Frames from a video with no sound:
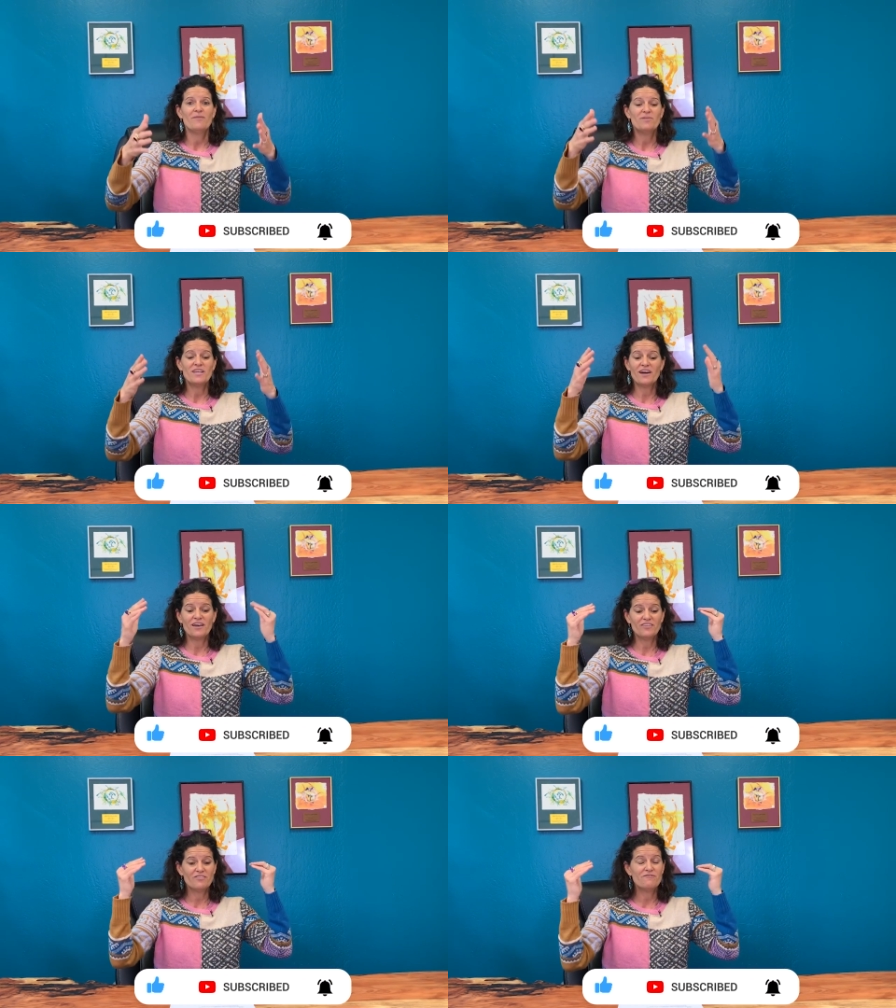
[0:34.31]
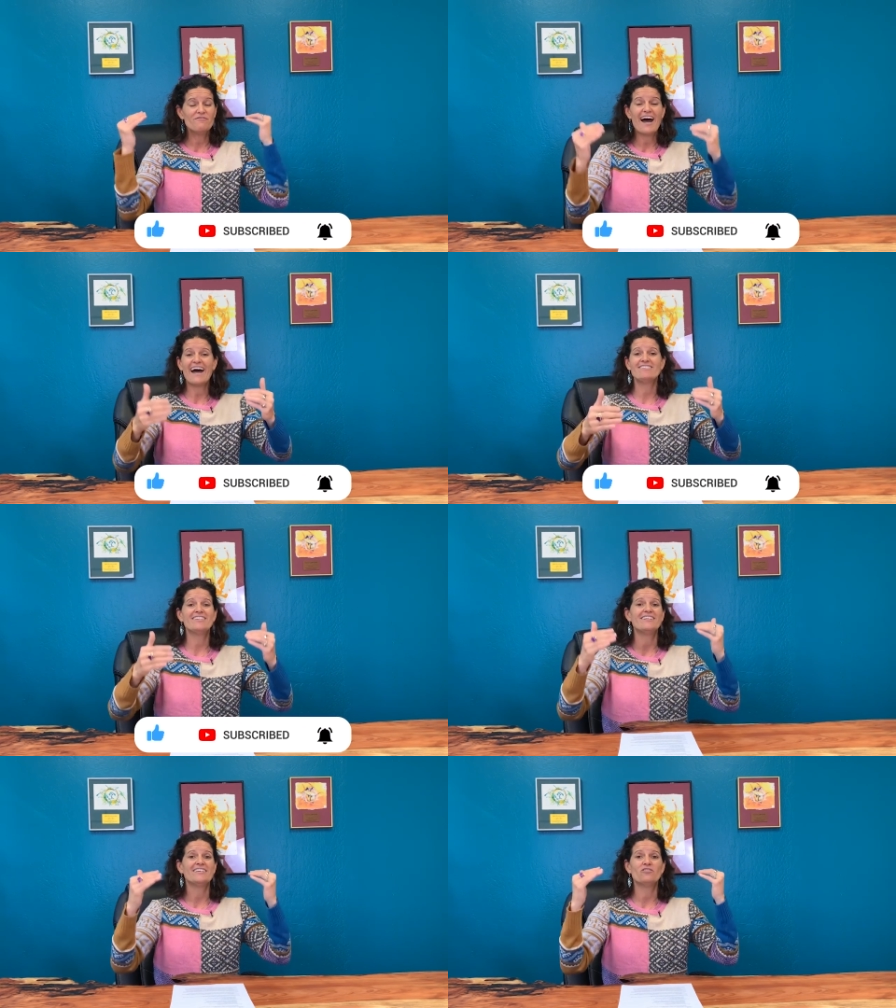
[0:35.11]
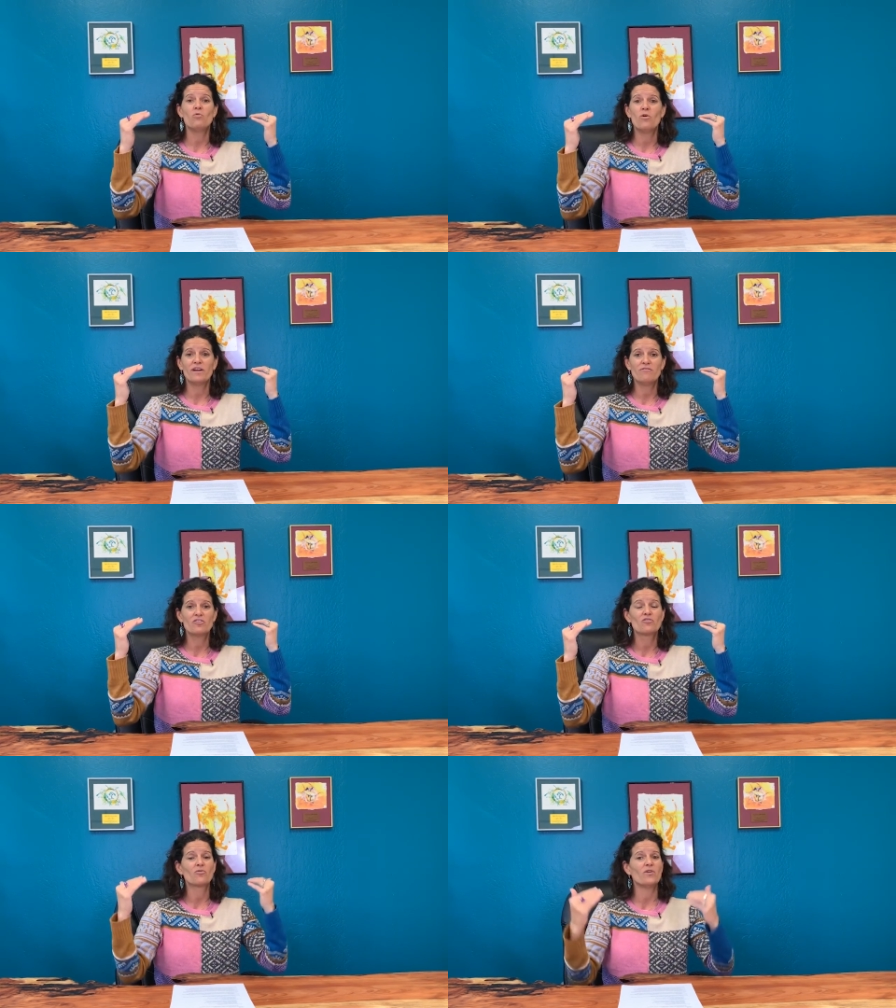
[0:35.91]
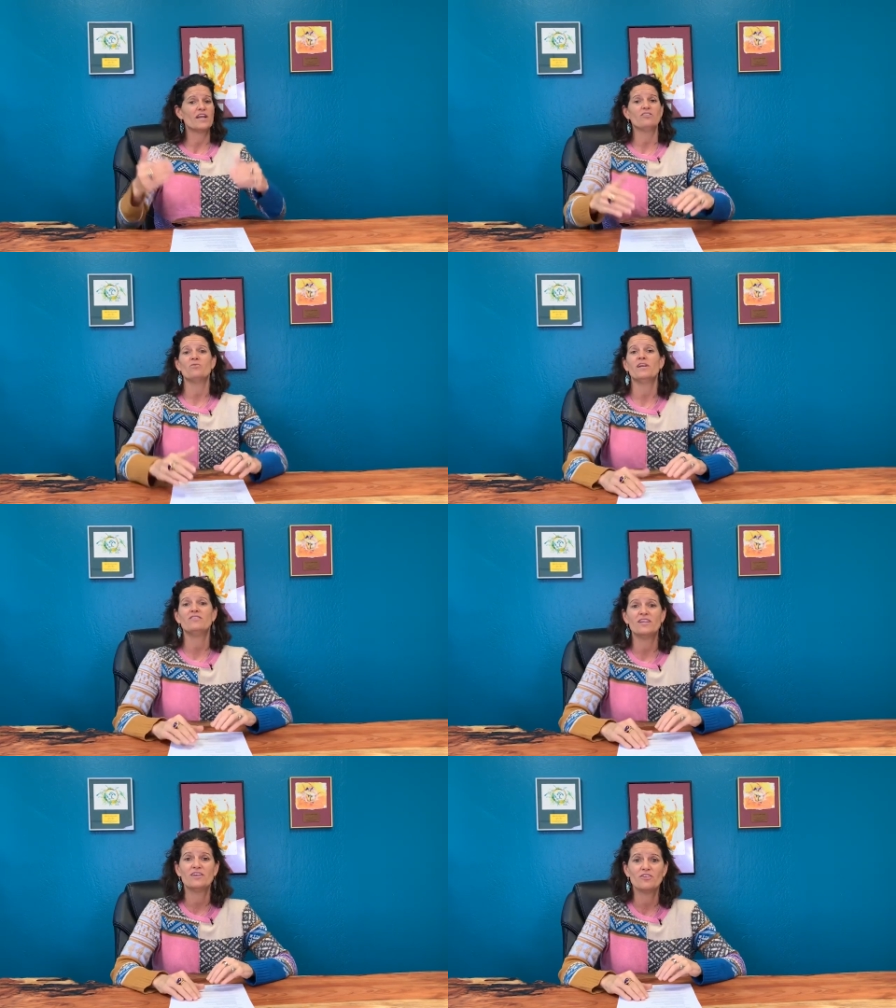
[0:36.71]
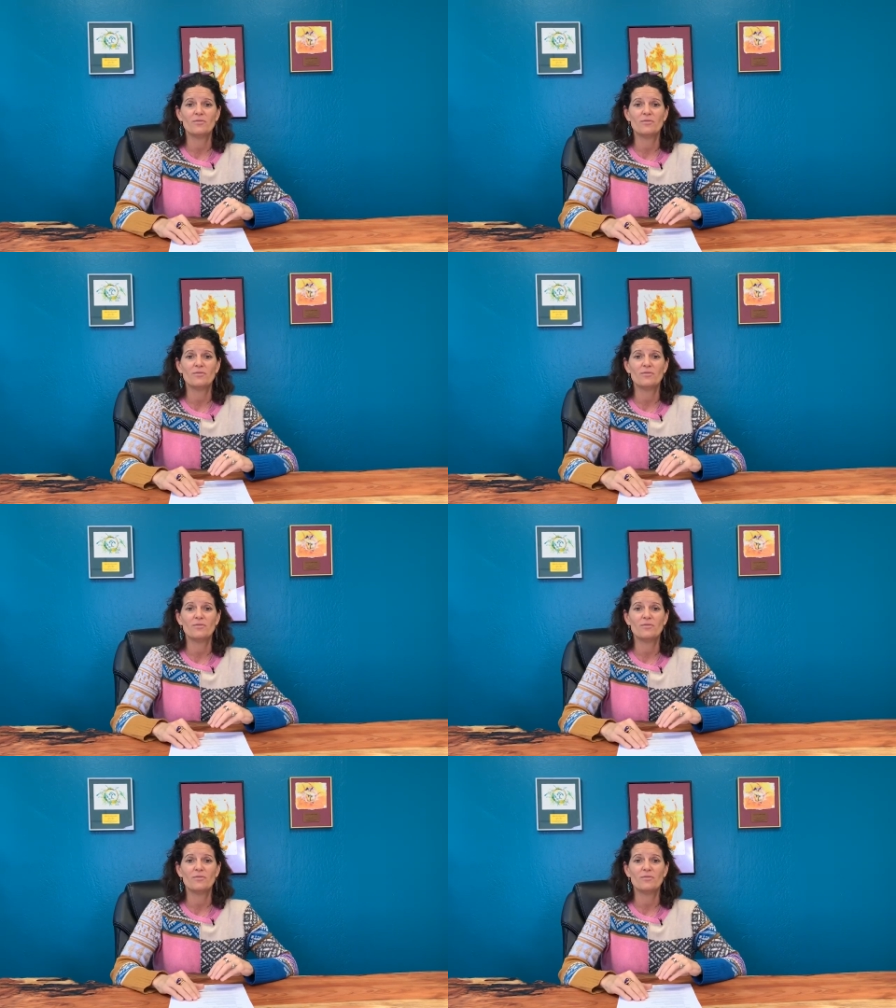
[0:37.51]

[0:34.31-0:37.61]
because fasting is one of the greatest ways to heal your